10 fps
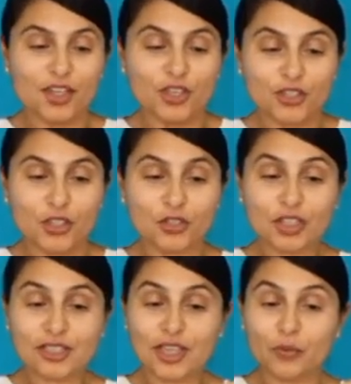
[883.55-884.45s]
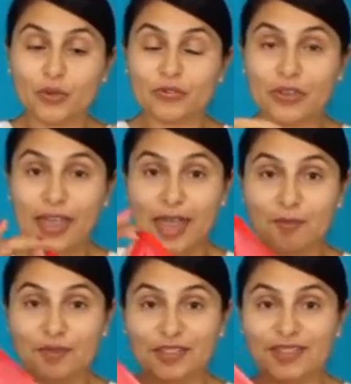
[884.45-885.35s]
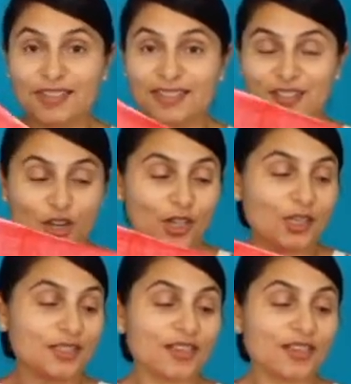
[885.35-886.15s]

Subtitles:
So just like we've hemmed this side,